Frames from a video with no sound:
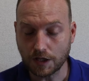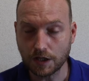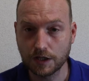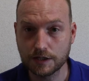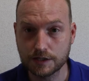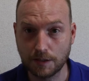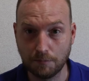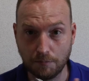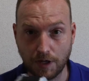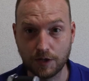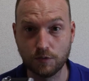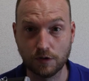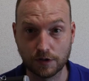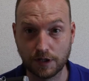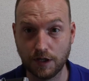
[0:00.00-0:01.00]
it's a
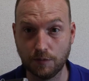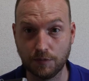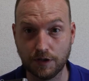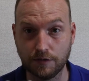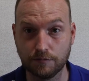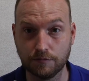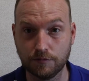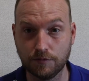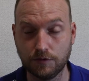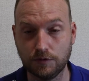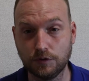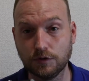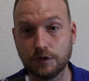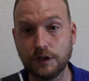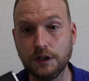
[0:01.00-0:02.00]
manual camera.
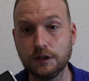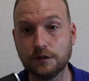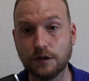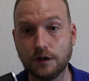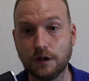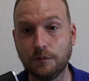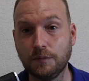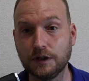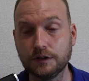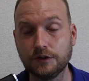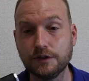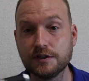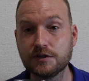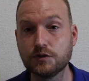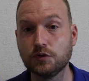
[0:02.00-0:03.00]
Don't need
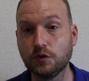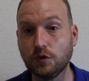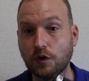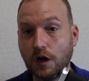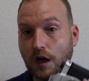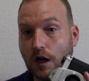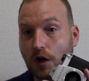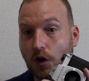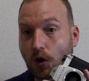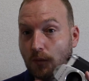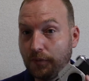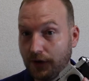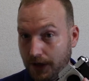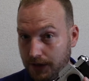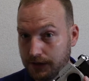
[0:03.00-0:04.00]
batteries to
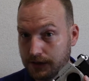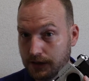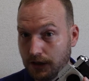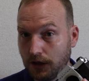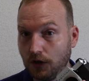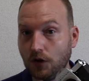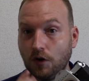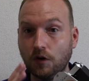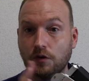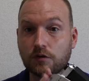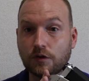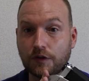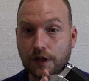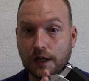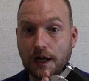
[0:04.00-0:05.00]
operate,
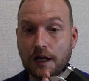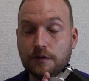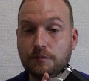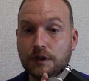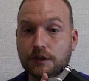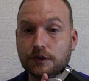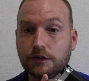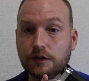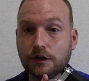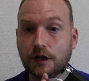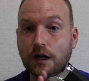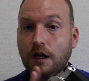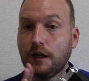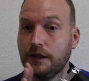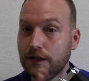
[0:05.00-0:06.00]
although the light meter
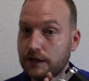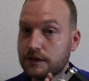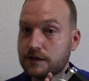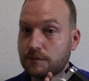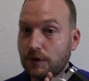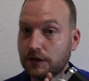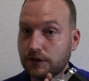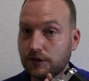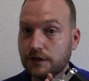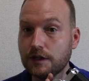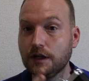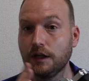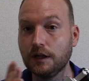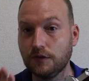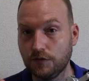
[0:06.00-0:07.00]
needs
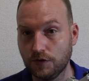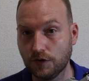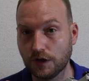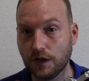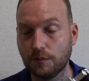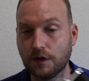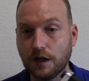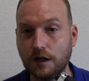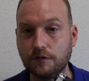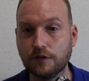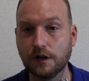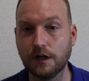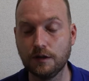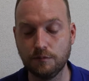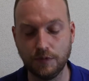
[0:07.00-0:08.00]
battery if your camera have
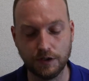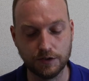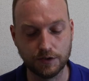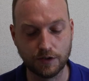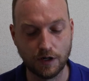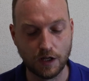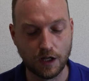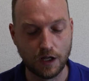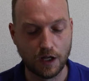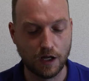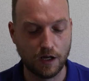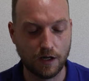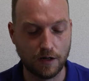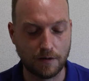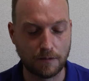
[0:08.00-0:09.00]
a light meter.
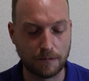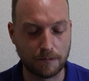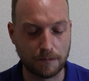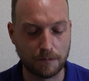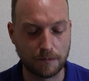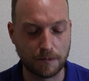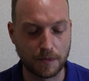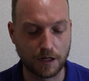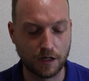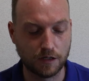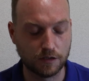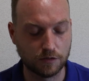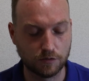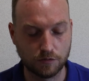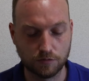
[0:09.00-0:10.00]

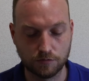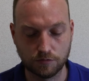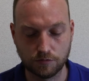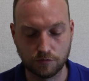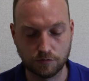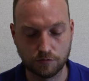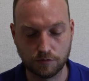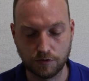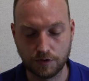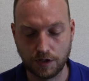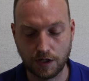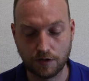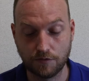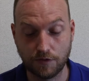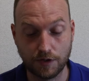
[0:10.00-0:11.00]

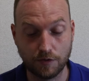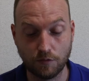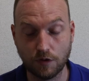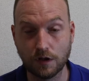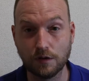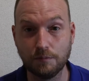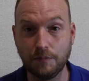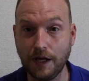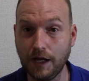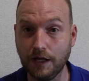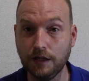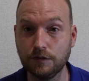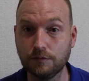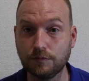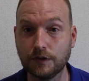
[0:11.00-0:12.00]
They are very well
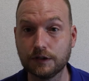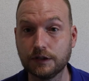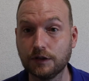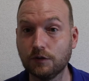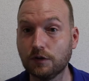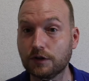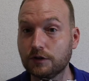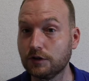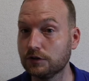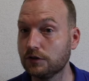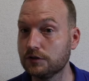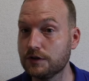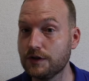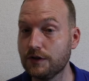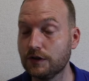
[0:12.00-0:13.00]
made, but they were not
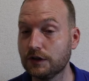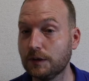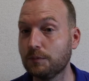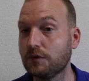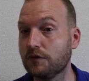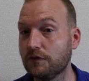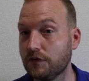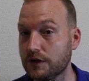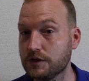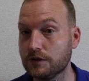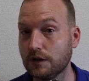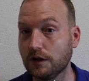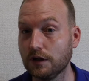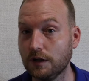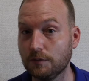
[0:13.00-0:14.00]
considered a
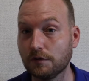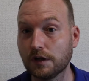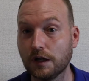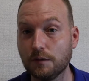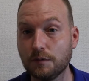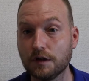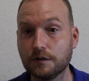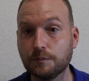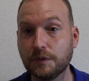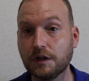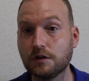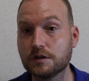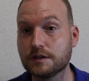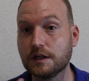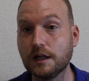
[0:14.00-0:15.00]
professional level camera
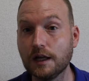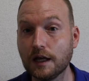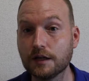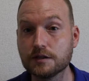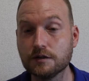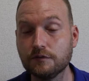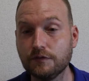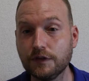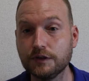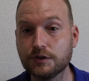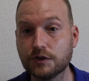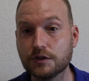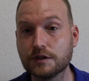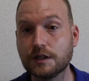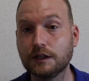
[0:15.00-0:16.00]
because they lack some
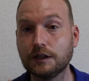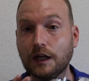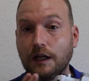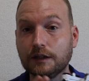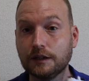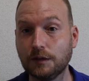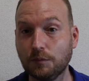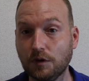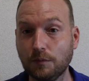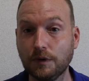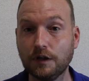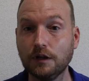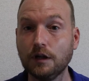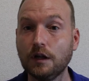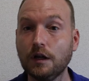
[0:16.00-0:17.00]
features that at the
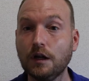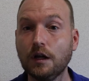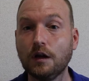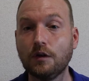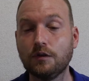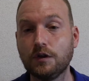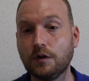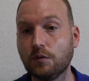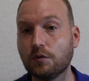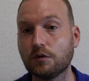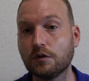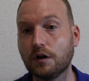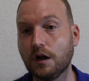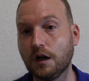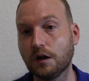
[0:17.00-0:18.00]
moment they
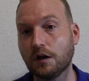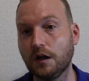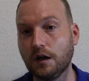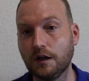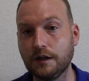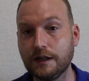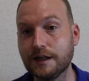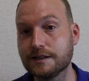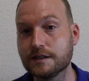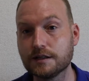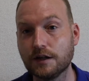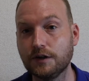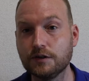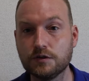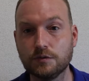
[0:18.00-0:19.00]
were
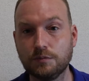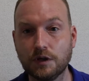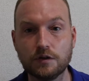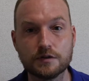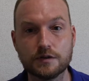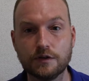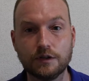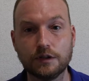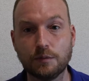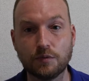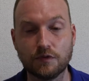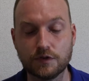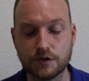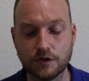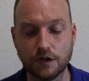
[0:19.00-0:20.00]
necessary to be considered a
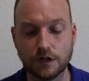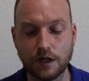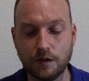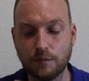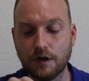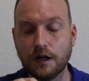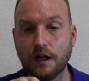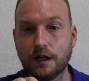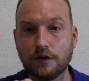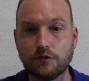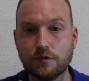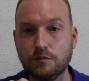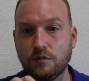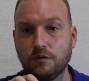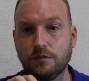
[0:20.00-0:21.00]
professional camera, like
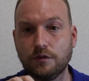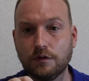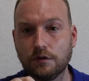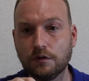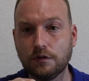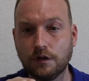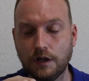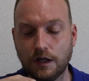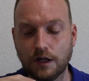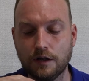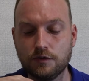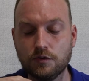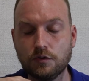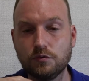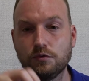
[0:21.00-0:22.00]
removal, like
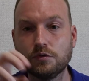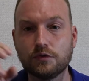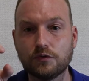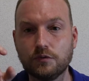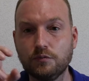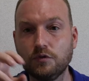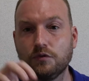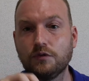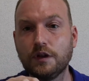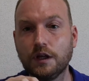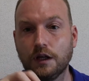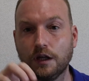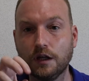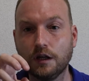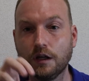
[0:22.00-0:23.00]
you could remove
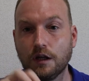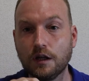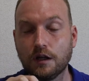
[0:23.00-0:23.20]
the